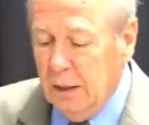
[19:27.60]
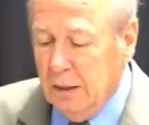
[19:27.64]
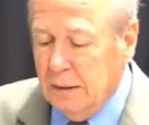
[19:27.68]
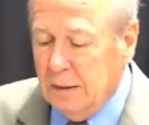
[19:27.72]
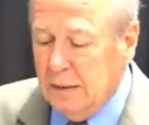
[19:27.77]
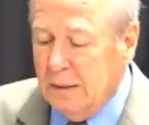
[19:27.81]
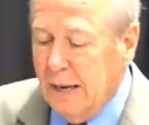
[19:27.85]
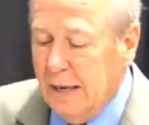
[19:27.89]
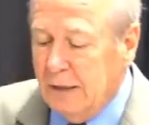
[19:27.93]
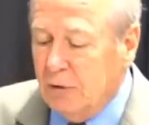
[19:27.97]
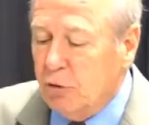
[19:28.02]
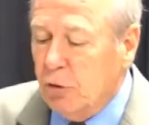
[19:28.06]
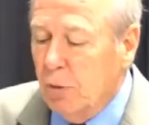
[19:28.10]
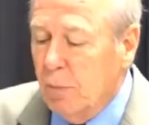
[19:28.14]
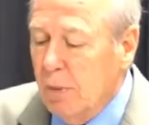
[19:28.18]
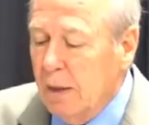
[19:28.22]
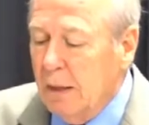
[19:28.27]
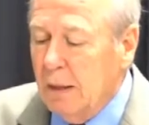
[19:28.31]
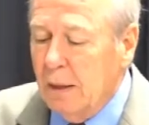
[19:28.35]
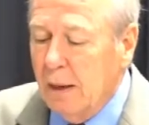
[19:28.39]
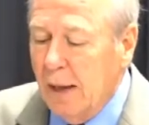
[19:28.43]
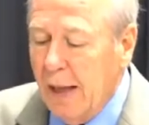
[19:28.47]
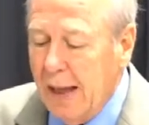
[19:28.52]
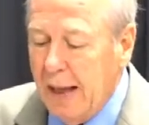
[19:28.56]

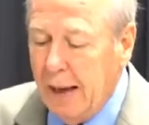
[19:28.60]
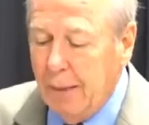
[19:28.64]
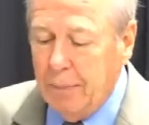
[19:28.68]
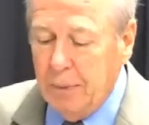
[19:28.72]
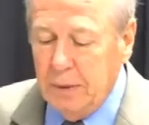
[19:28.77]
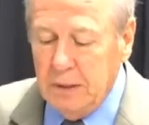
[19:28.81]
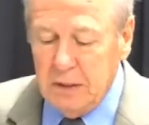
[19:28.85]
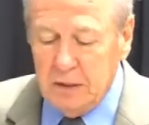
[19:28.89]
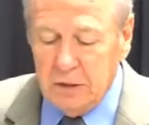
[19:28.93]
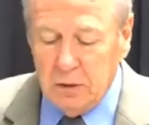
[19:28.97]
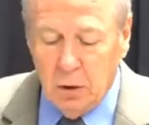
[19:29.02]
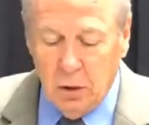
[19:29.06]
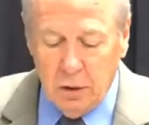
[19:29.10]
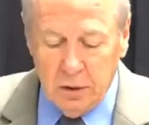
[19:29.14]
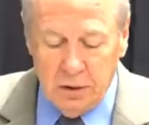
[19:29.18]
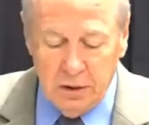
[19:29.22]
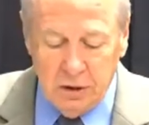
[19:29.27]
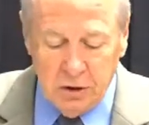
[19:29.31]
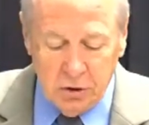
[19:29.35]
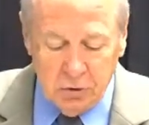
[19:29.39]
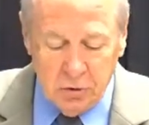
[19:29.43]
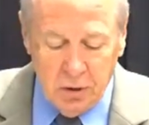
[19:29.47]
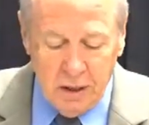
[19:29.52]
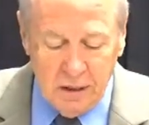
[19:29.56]
detrimental happens or
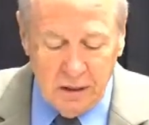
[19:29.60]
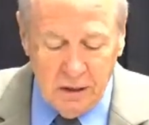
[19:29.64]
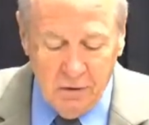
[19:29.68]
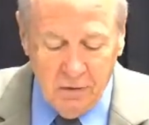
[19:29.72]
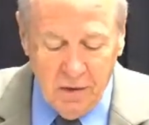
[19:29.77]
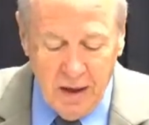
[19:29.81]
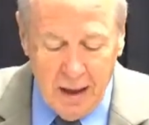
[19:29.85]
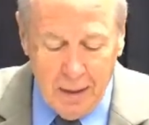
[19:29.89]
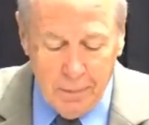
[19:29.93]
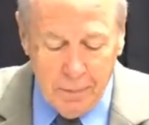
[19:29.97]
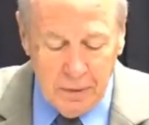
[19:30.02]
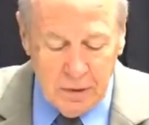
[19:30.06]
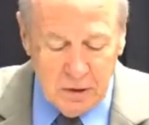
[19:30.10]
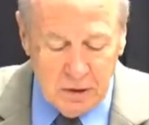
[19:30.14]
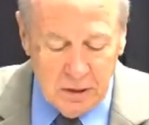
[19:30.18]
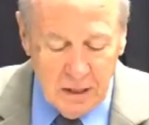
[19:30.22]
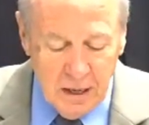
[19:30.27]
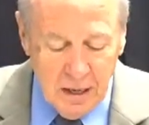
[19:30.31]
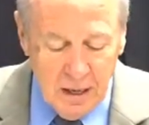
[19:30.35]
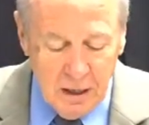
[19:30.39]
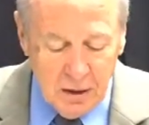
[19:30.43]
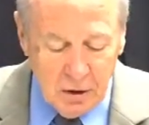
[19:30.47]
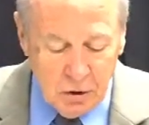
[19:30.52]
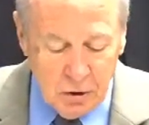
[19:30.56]
destructive happens
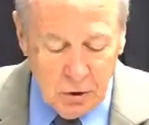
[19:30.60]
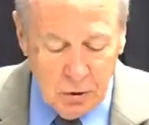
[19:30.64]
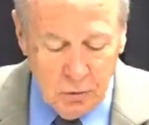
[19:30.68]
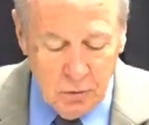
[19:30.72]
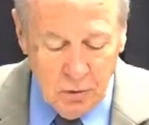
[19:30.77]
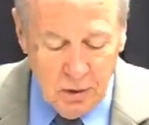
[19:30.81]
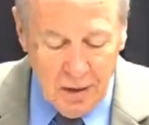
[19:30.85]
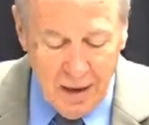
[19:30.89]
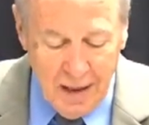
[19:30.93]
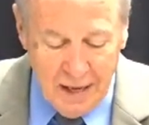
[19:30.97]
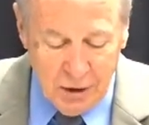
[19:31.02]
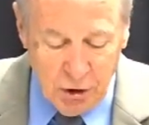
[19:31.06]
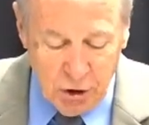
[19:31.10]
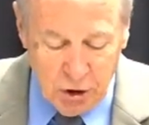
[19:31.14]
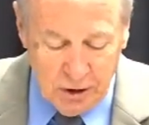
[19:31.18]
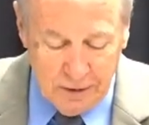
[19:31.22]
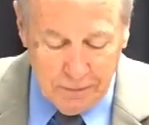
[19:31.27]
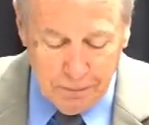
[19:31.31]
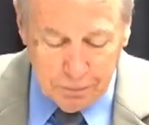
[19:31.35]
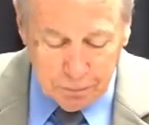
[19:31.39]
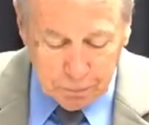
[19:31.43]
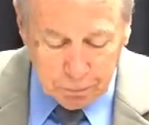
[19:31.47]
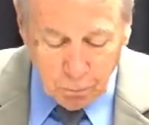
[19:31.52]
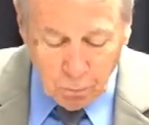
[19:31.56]
to the nation
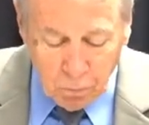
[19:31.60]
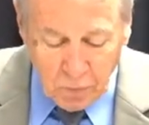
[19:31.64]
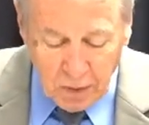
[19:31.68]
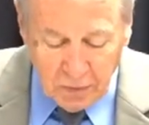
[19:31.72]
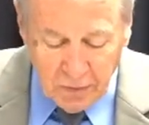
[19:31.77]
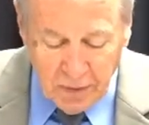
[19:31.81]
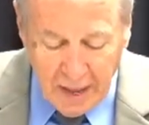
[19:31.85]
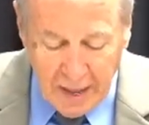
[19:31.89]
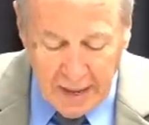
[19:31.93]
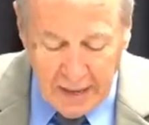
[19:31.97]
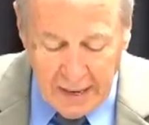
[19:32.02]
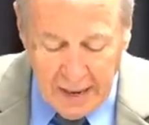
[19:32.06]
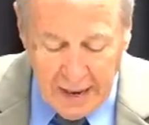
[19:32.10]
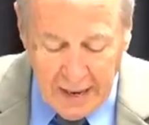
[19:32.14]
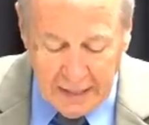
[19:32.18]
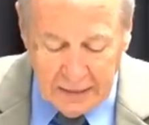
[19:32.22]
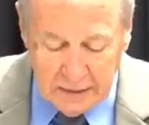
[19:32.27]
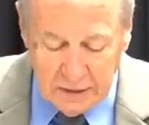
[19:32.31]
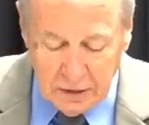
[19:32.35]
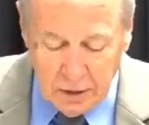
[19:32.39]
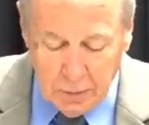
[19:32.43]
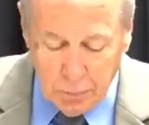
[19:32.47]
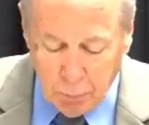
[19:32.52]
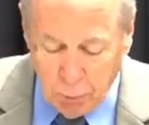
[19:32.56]
that
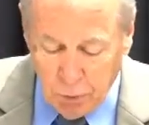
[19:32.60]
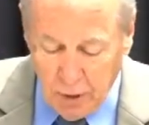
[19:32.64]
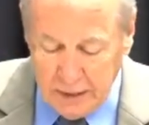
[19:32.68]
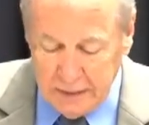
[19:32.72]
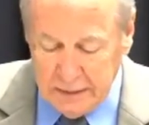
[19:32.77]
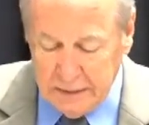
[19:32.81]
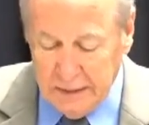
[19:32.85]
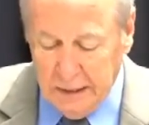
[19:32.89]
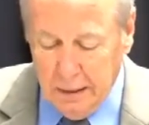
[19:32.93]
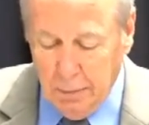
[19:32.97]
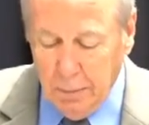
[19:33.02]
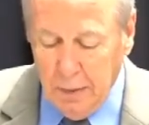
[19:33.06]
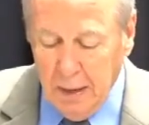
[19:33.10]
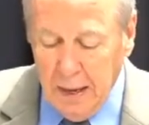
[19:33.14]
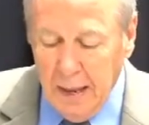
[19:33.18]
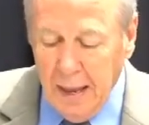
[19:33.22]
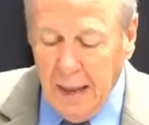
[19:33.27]
has oppressed them.